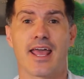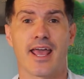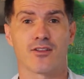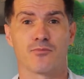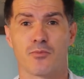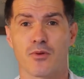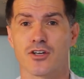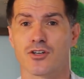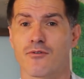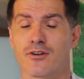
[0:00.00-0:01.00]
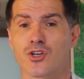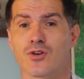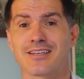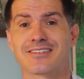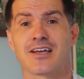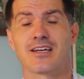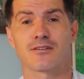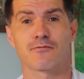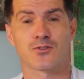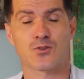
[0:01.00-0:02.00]
and the population was showing signs
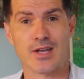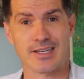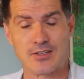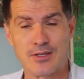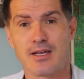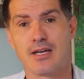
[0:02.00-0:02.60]
of stress.